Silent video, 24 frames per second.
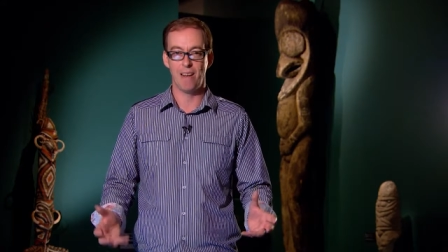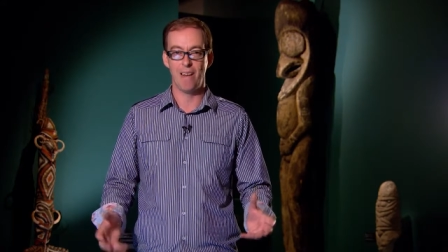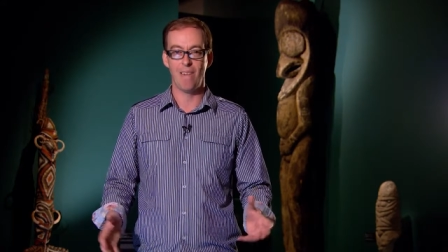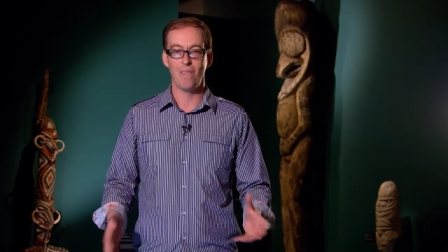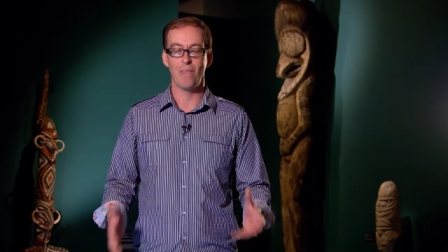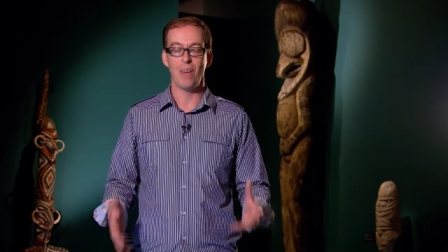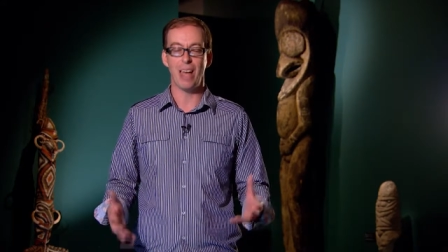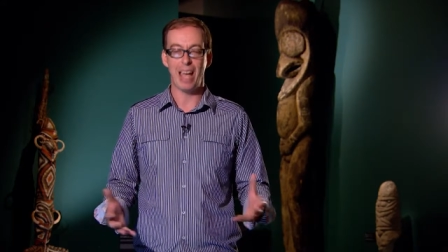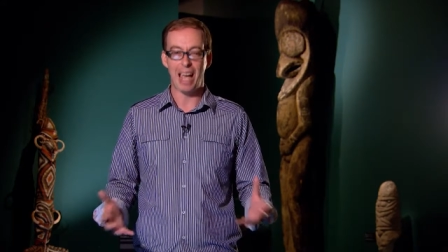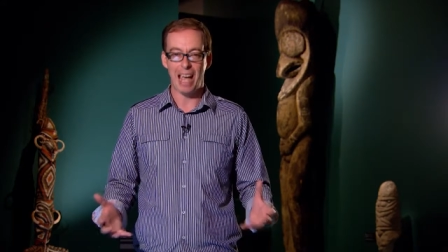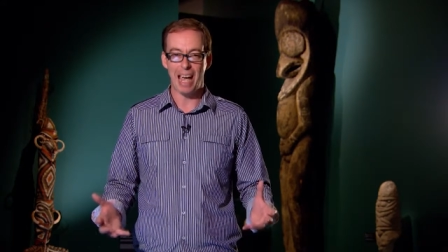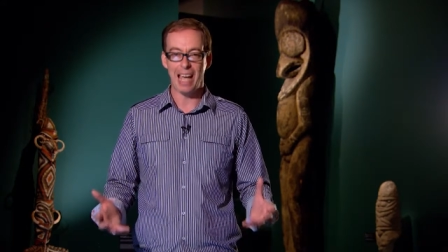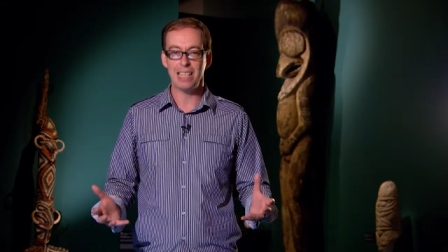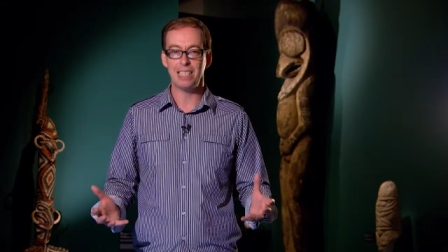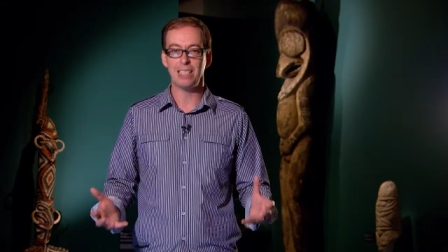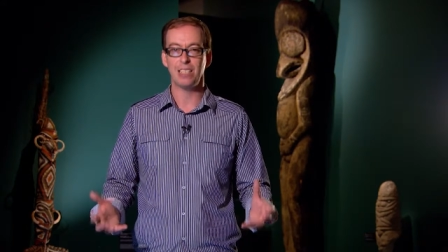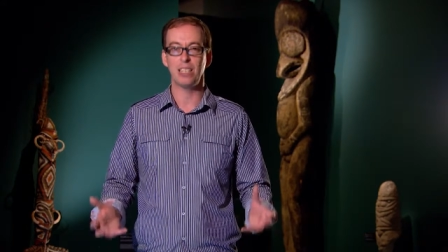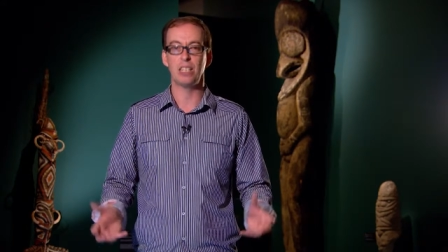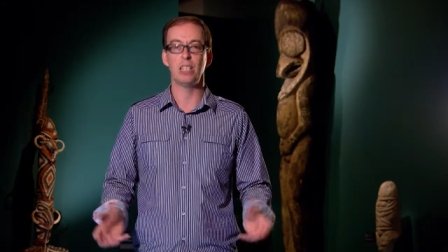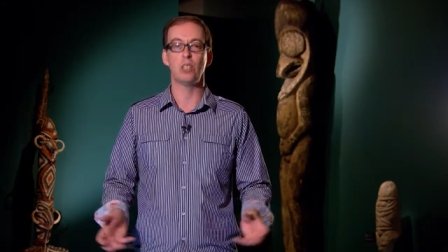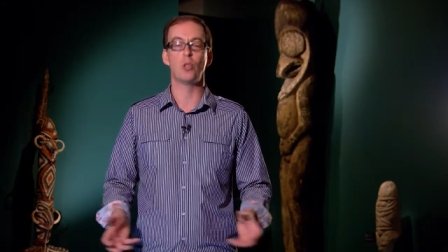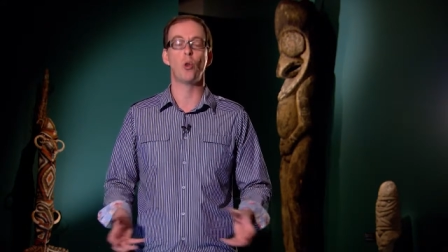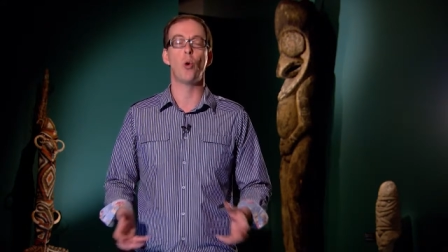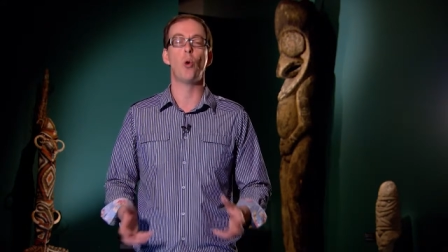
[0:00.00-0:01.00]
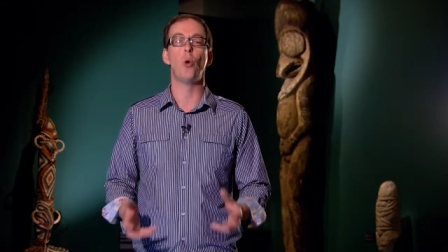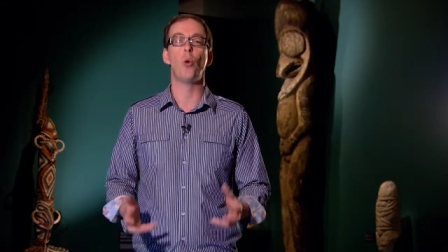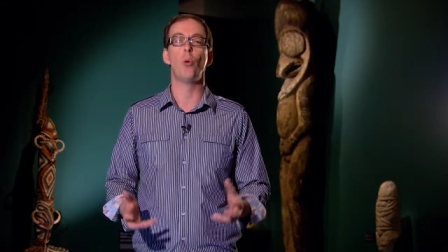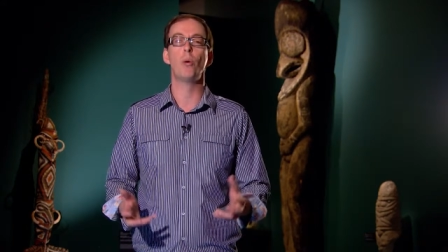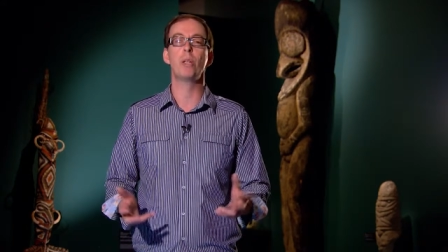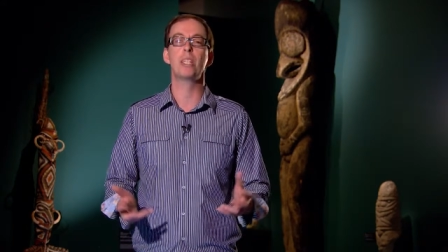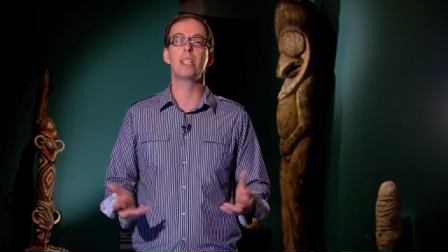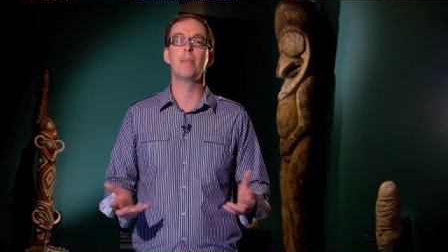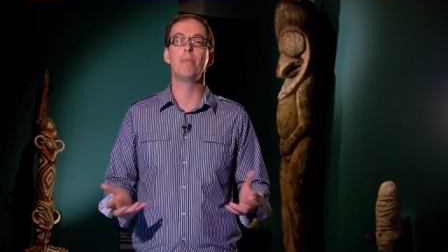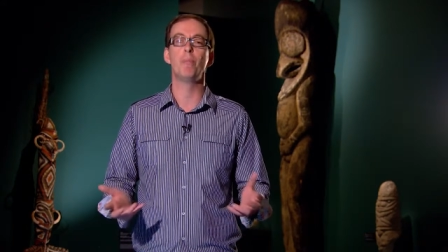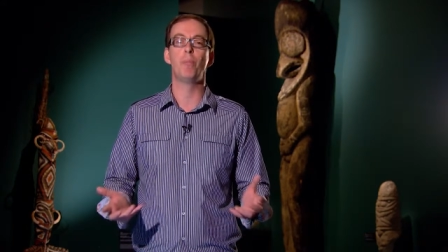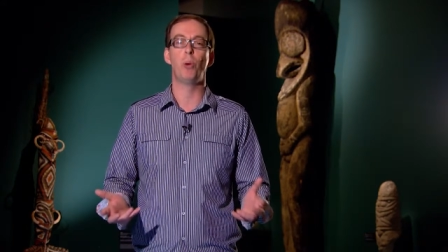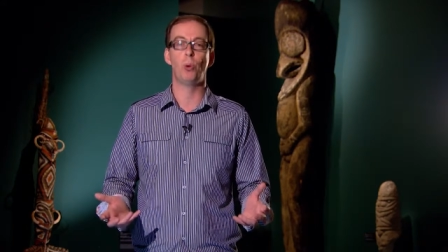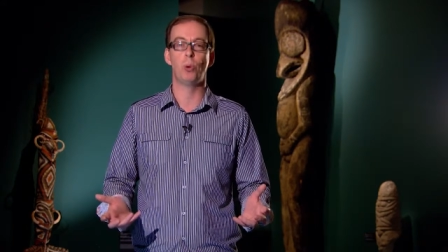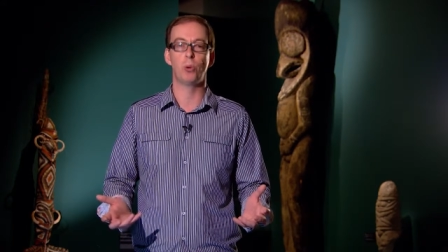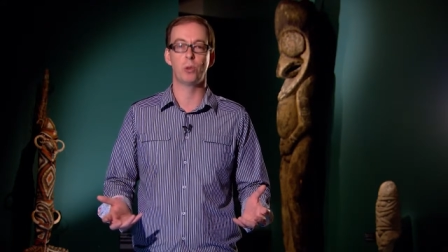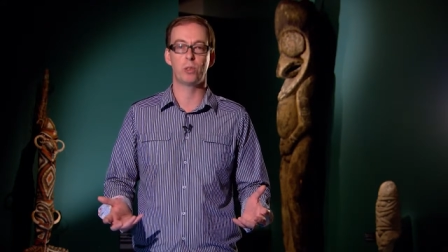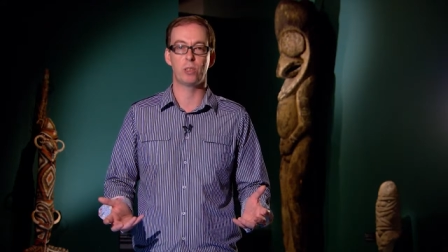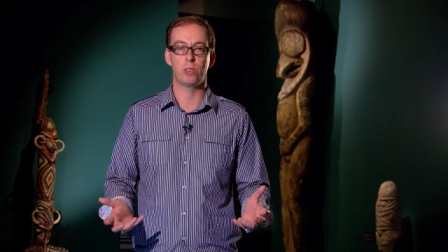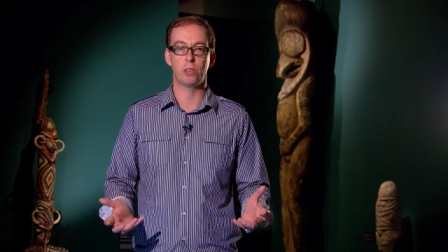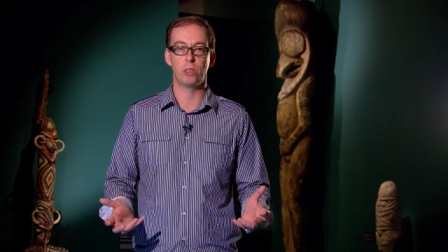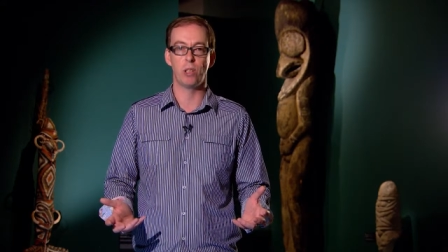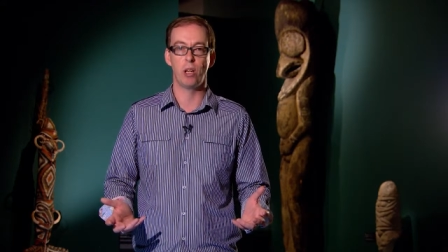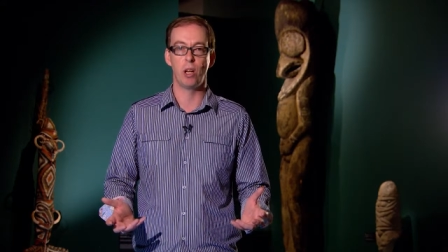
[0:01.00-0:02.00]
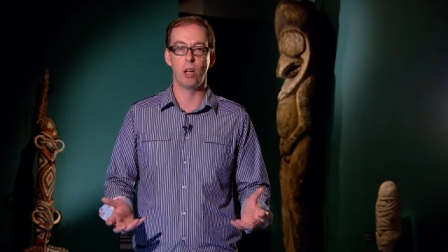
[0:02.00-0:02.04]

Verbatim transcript: The head is always important